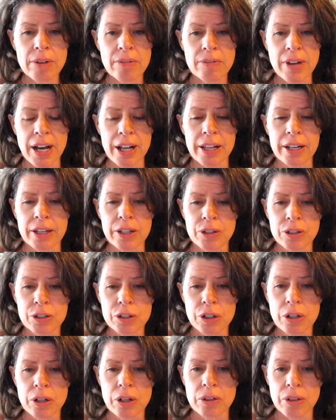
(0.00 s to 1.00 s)
a valid
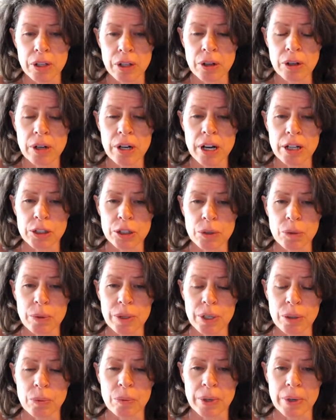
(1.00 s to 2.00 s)
concern that you're not
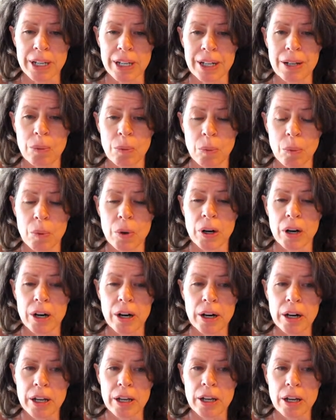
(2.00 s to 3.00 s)
doing real
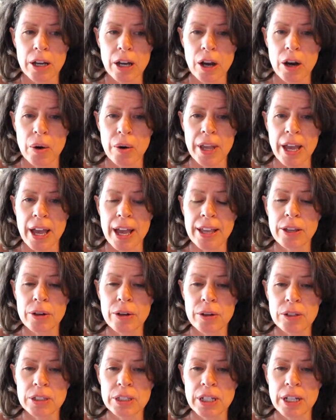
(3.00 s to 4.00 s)
work, okay?
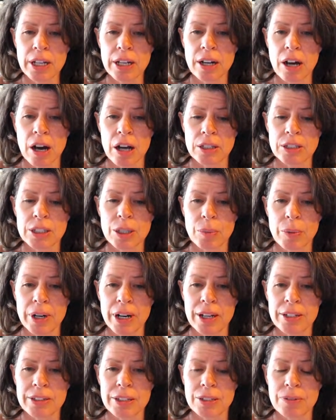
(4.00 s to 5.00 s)
You're sitting on someone
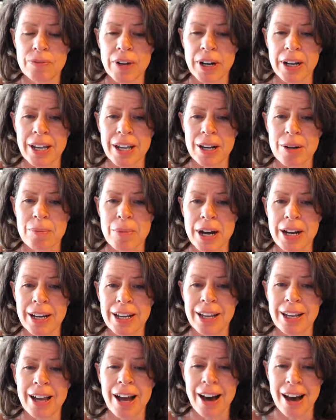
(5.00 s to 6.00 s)
else's fucking
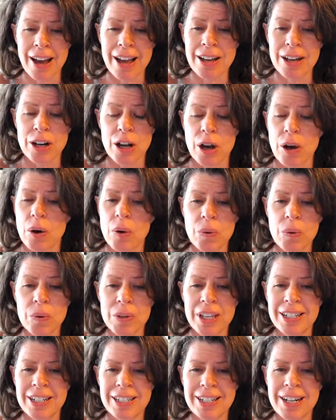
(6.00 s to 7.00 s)
money. I know
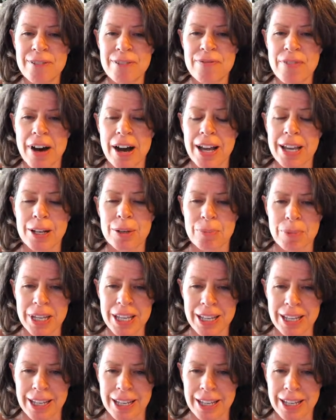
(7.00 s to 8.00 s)
you didn't find
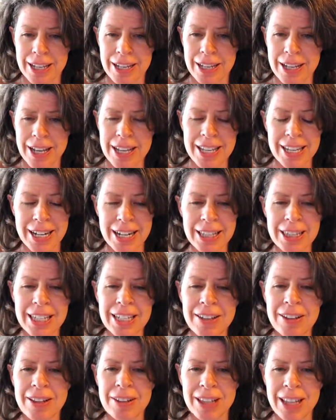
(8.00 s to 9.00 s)
me. You
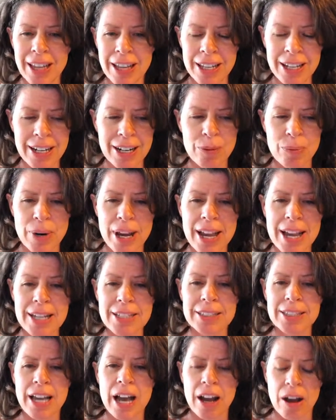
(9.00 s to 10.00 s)
didn't
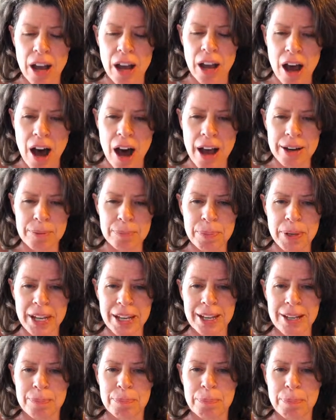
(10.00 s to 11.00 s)
raise a
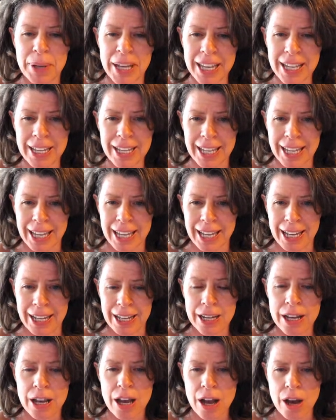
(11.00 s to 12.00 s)
cotton-picking pinky,
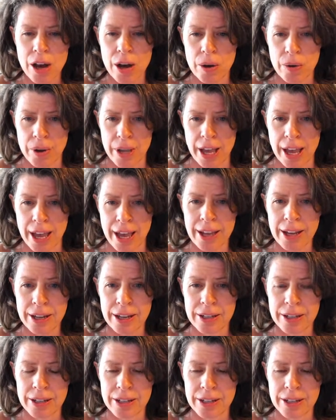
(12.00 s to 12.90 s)
okay?